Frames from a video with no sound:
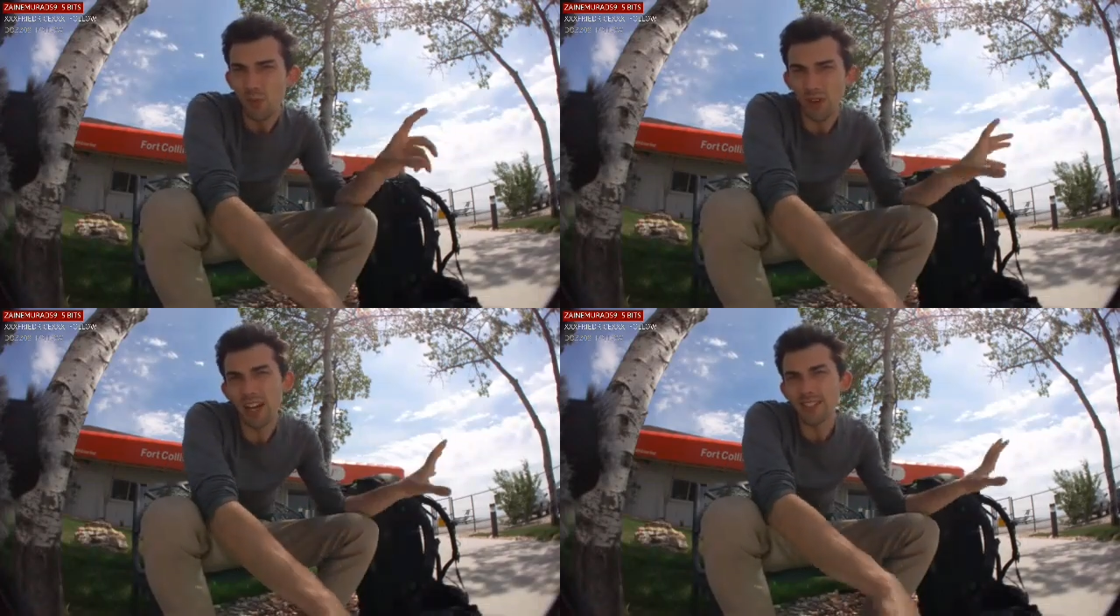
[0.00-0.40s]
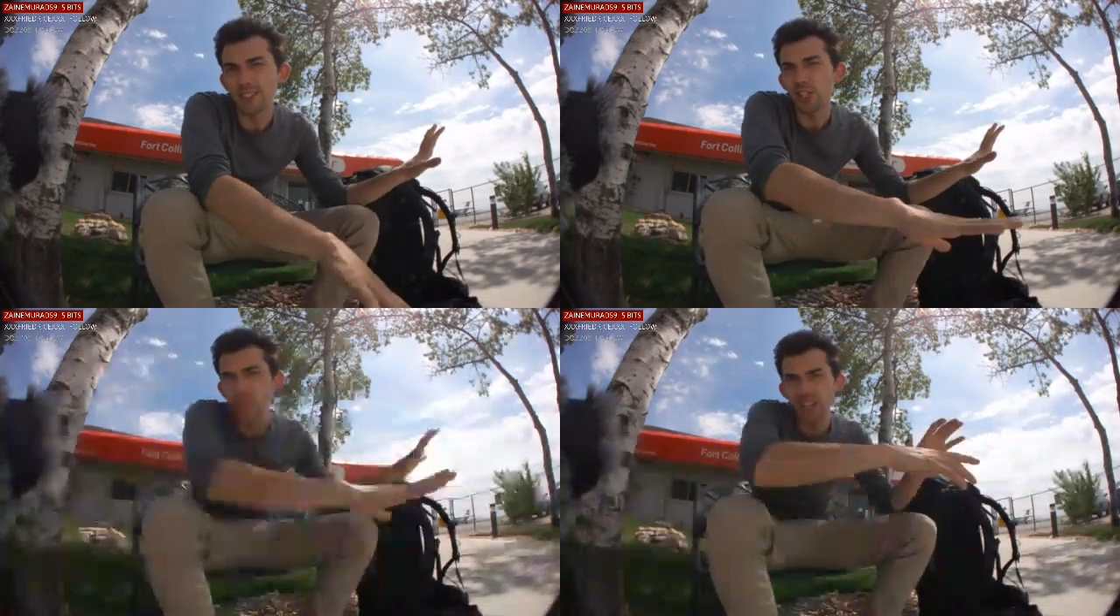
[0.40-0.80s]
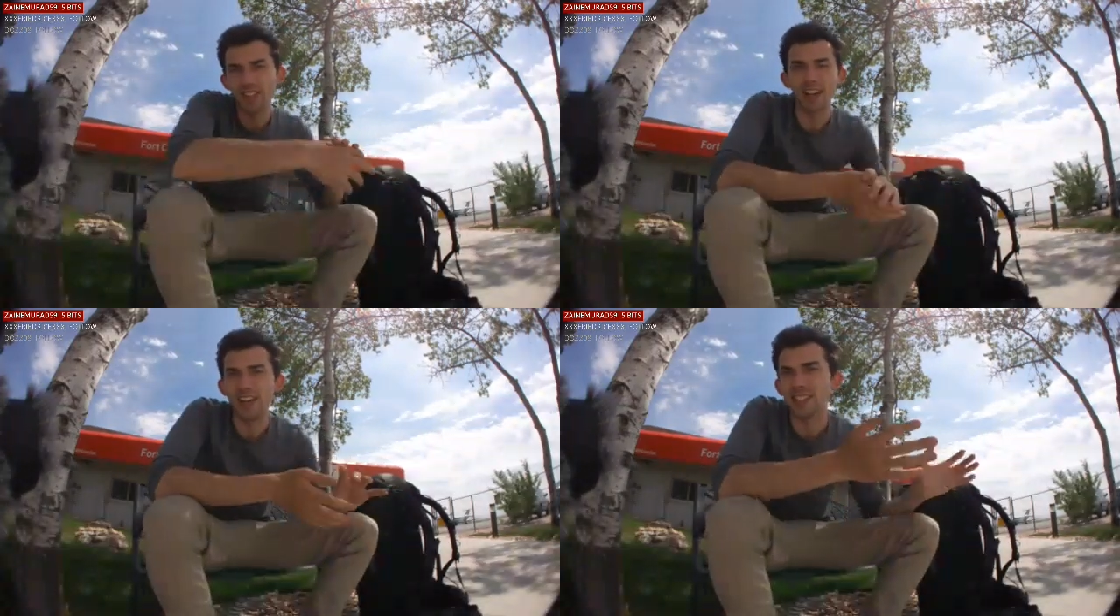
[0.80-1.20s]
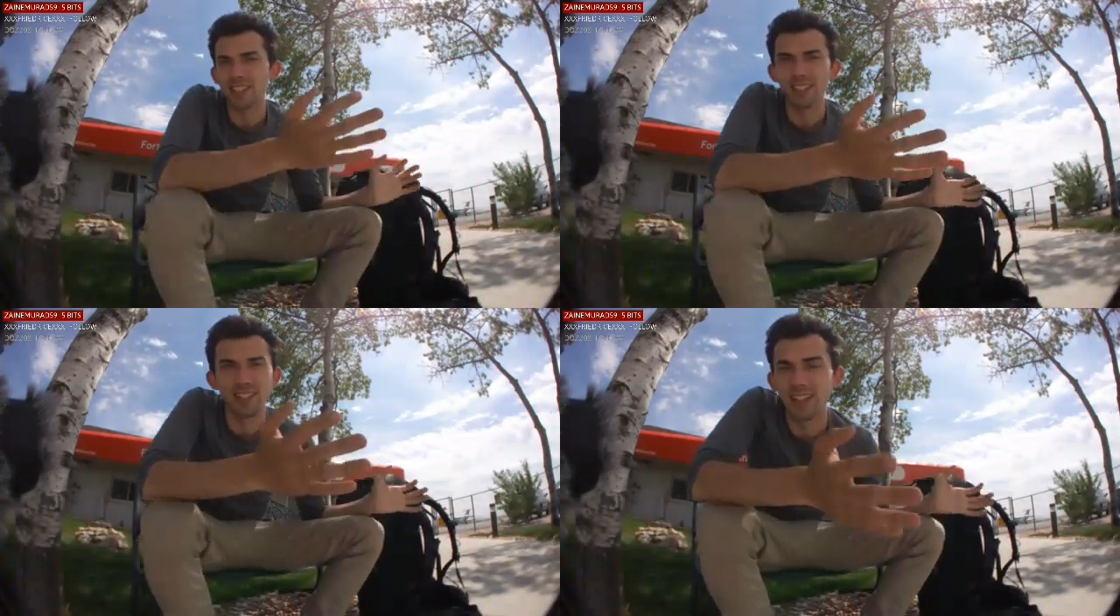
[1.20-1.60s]
What I just did there,
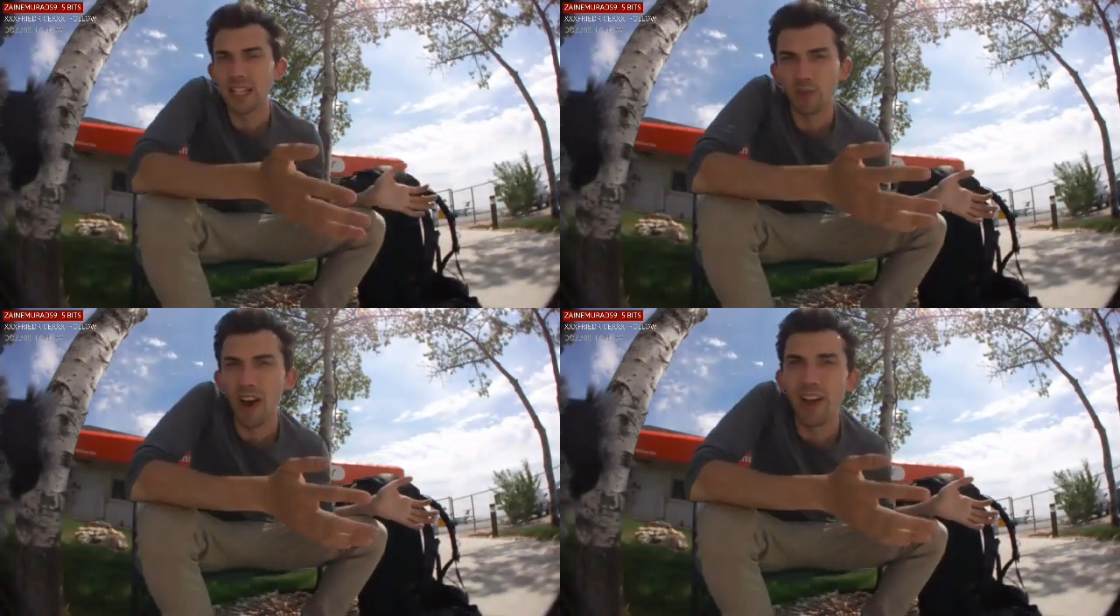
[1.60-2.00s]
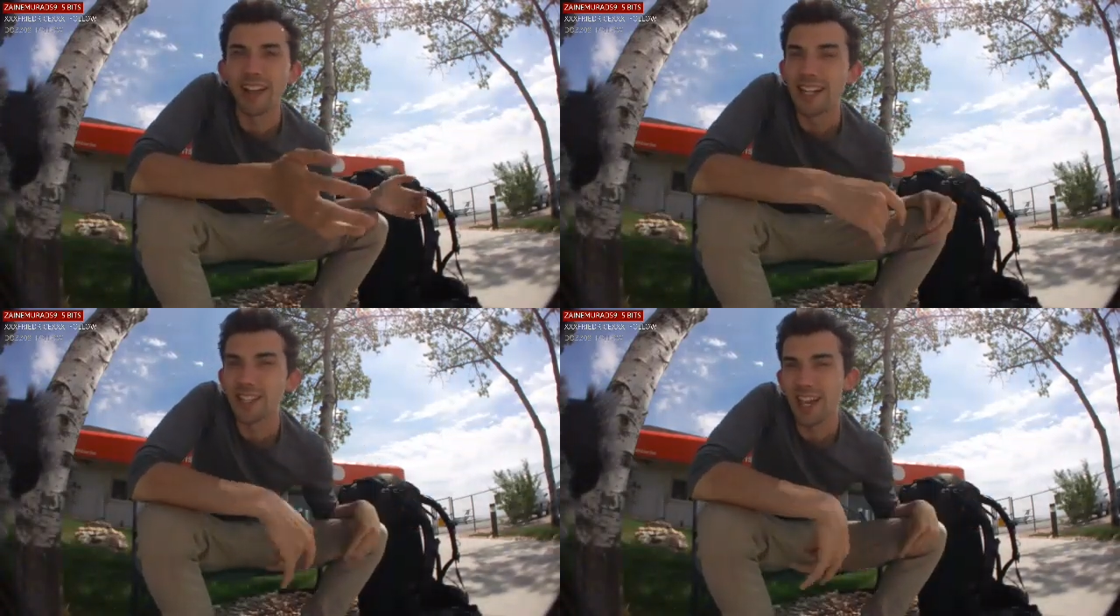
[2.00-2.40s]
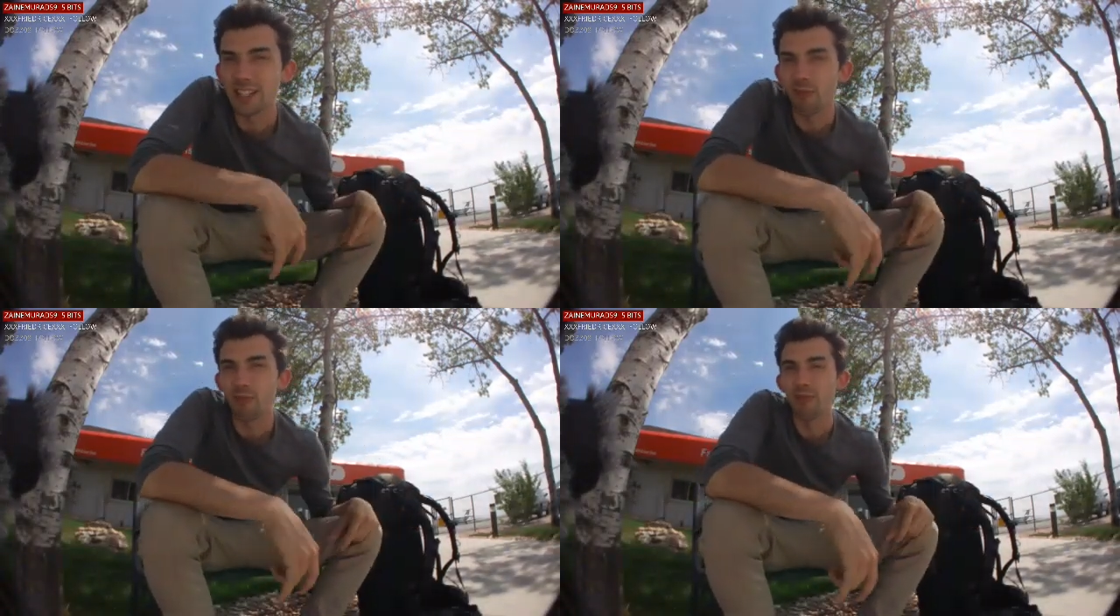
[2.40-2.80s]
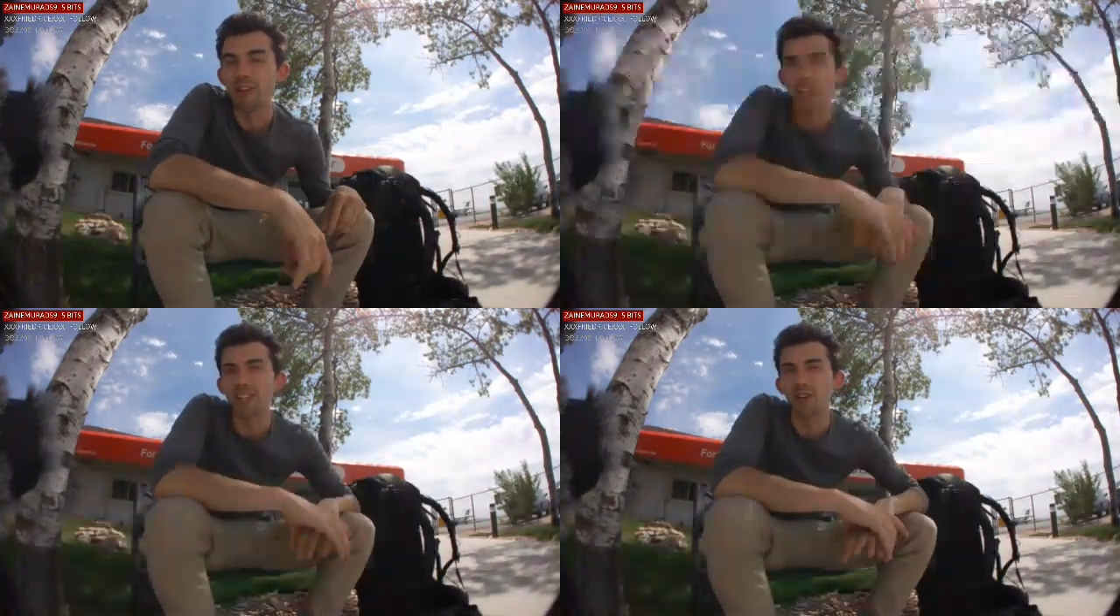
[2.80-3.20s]
that's fine. I just asked for
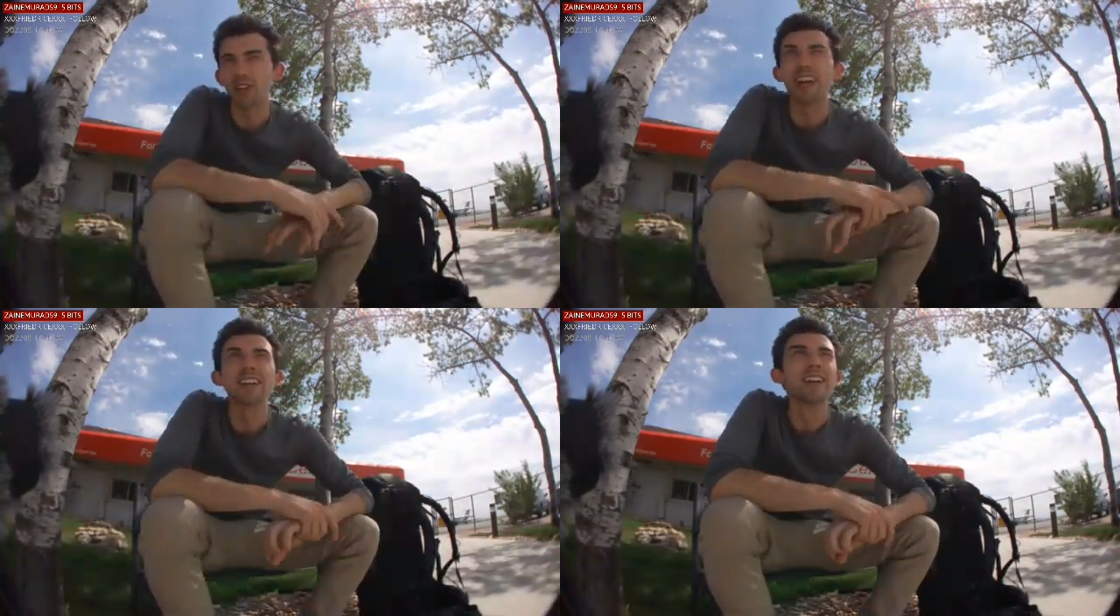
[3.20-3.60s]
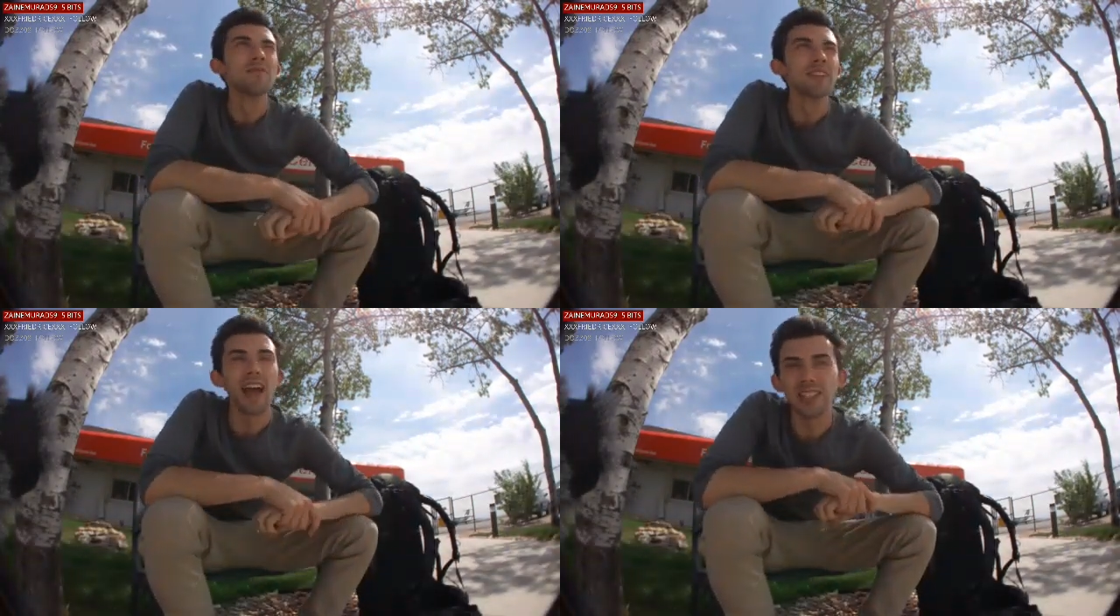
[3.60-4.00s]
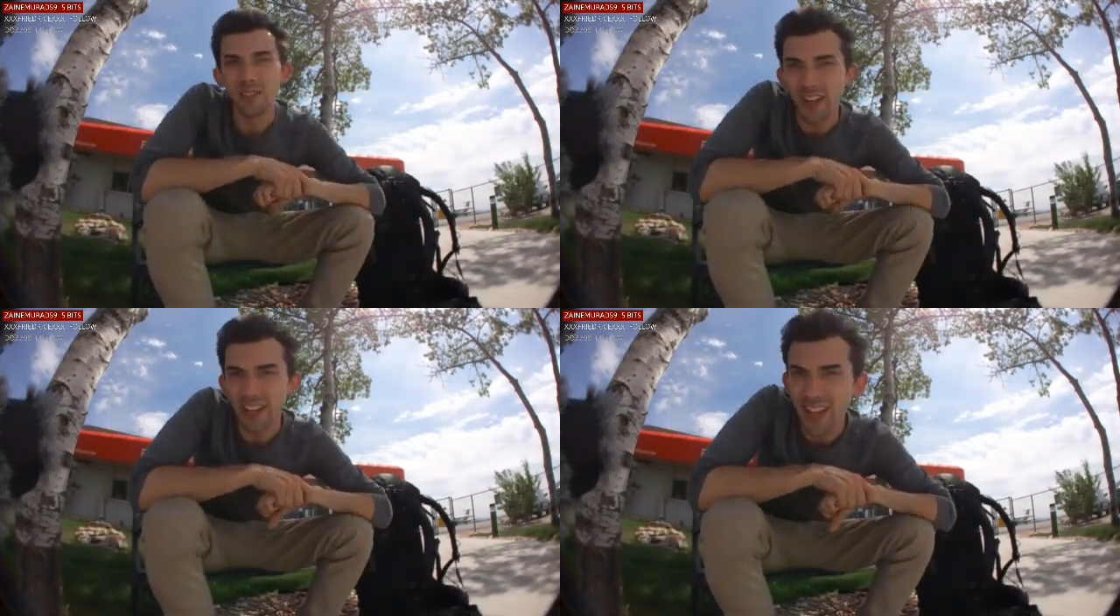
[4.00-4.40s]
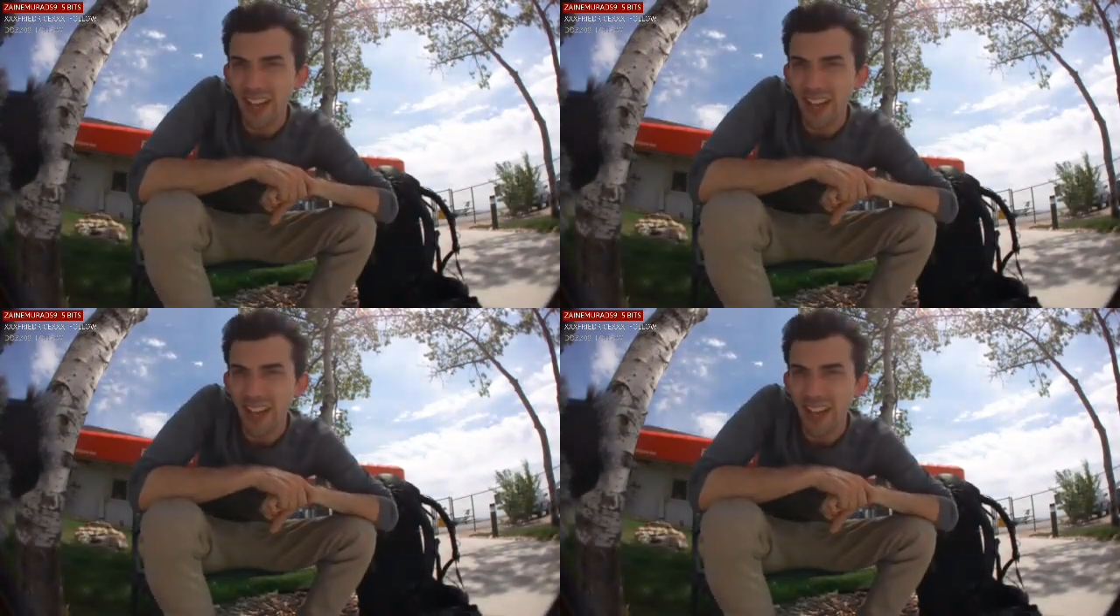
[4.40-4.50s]
permission, or like asked if I could